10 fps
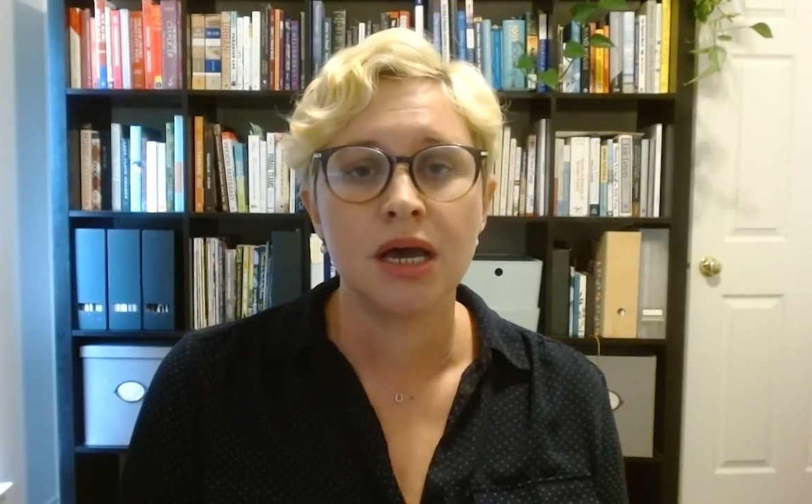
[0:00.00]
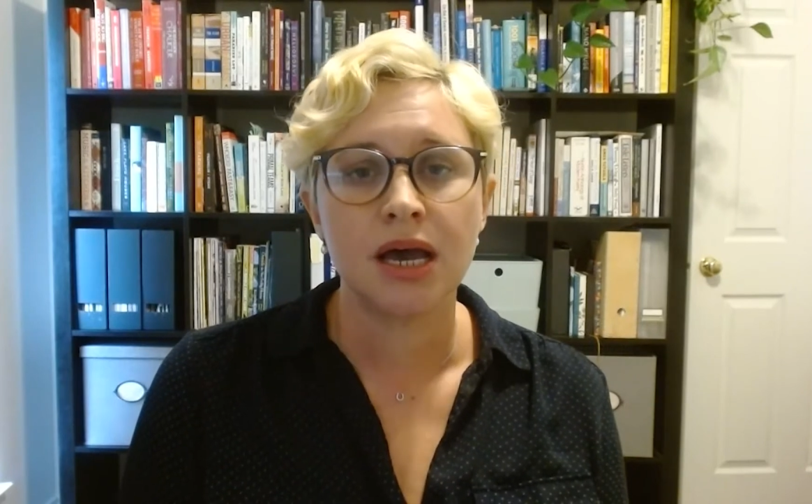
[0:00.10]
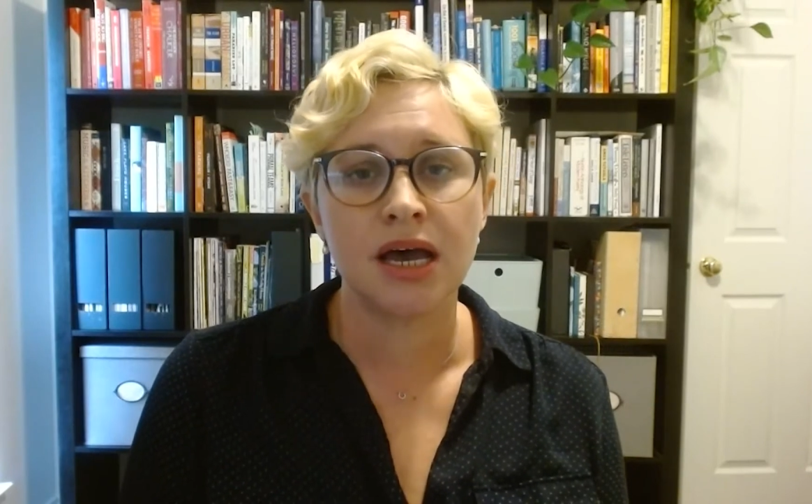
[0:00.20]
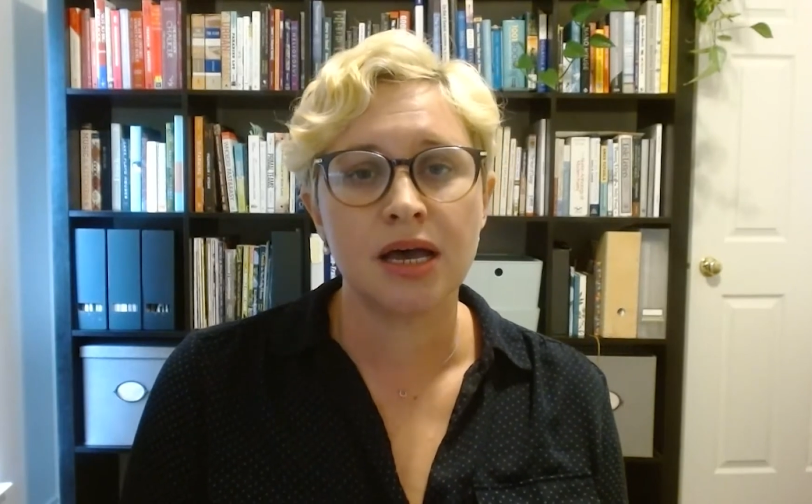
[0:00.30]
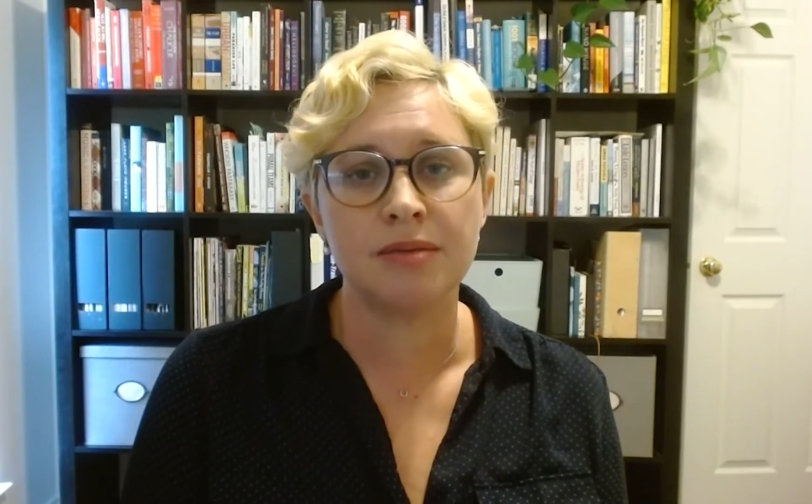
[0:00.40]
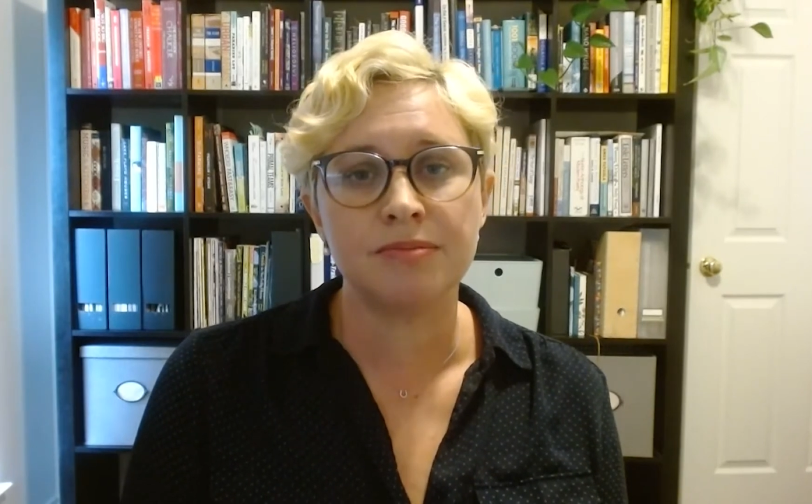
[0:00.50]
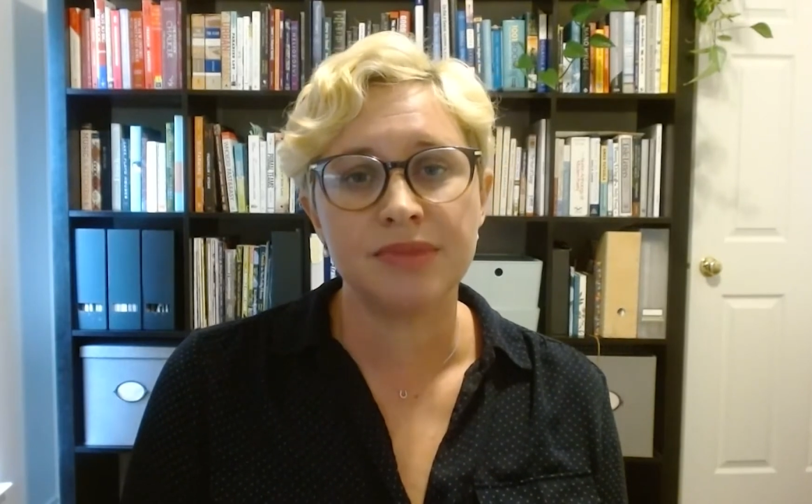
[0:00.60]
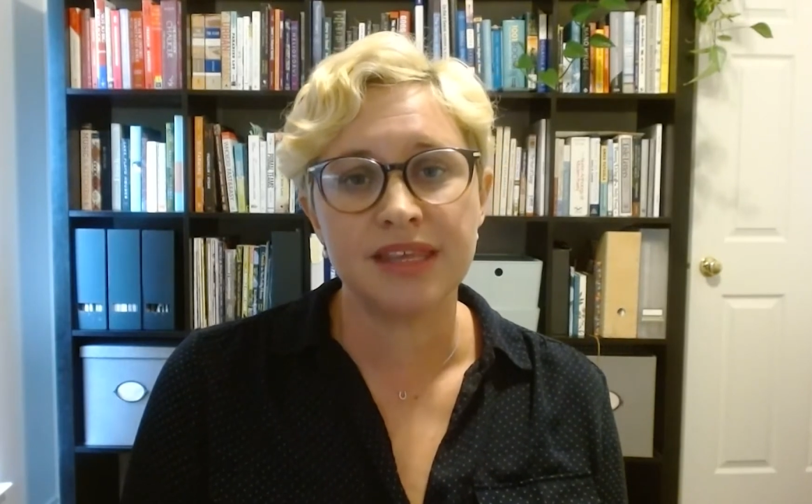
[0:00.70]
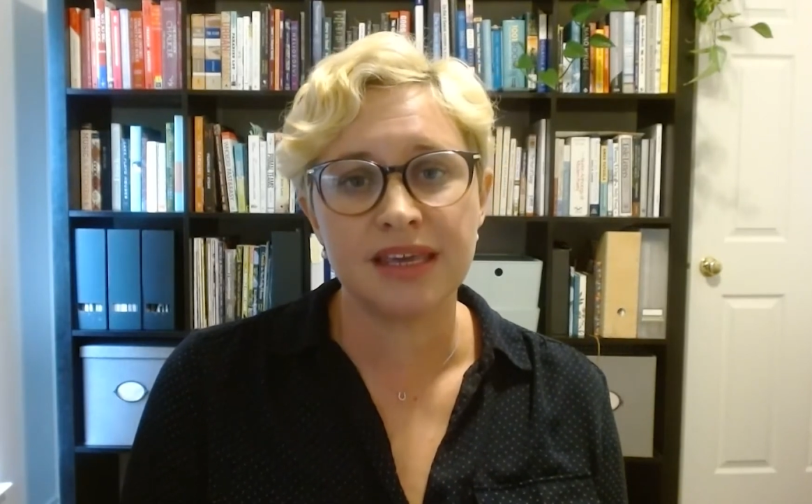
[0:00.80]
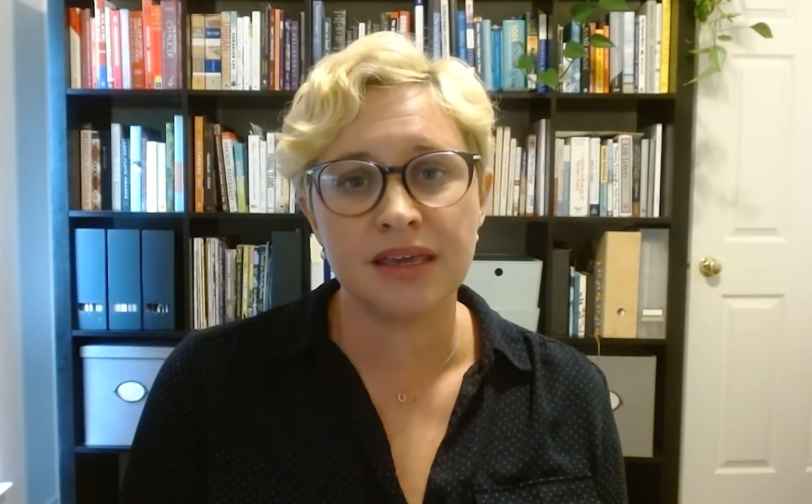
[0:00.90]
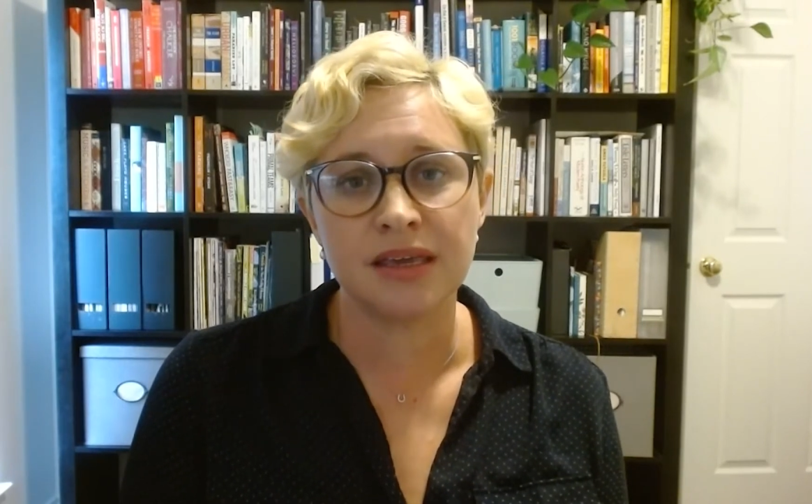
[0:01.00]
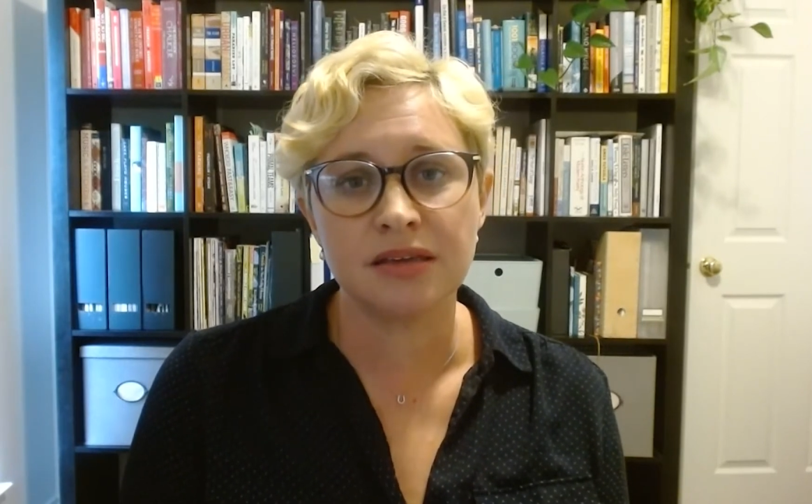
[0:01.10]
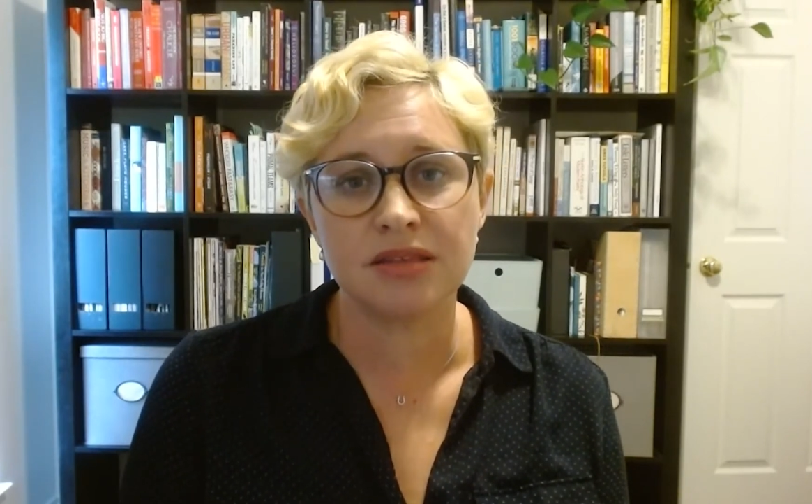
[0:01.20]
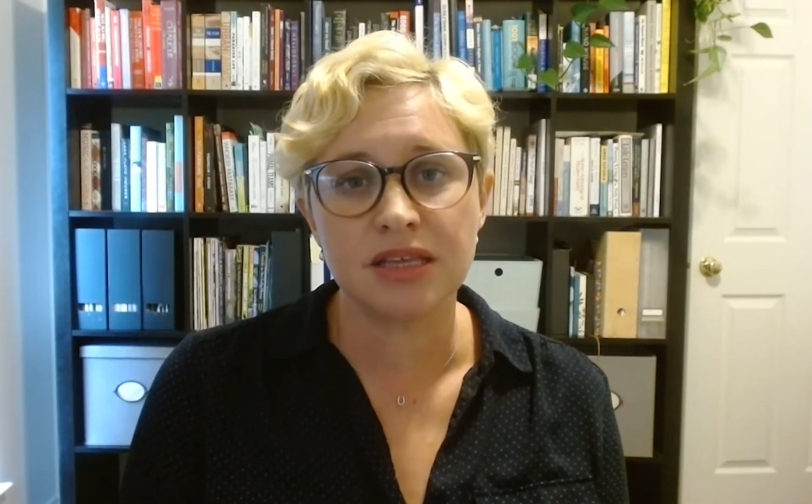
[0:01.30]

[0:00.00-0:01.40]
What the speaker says: the